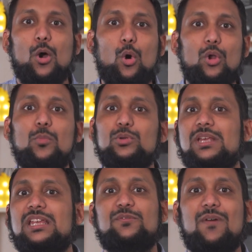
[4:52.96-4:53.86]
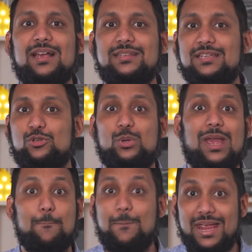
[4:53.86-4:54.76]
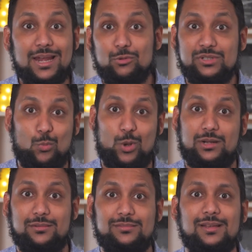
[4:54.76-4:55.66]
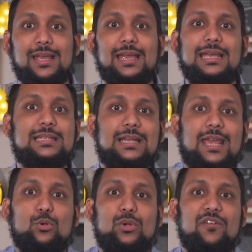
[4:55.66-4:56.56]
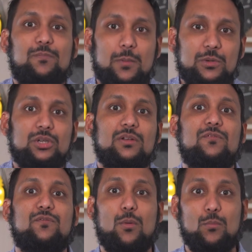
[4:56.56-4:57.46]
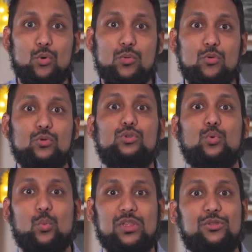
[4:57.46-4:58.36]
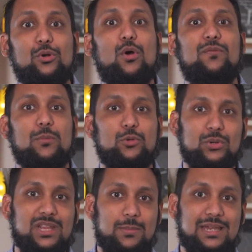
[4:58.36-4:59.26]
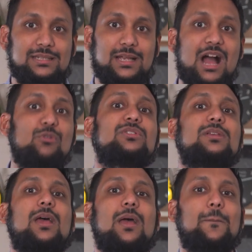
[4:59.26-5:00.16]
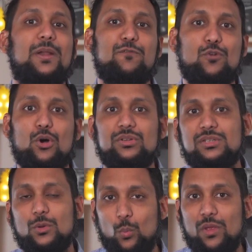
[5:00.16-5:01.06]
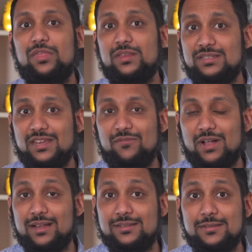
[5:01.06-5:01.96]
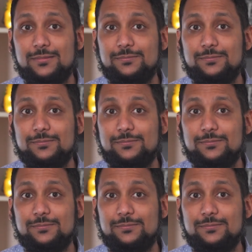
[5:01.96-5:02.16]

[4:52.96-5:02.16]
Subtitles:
Almost as fast as you can pay now someone. It's like you give permission for Moomoo to withdraw from your DBS accounts, but of course with safeguards.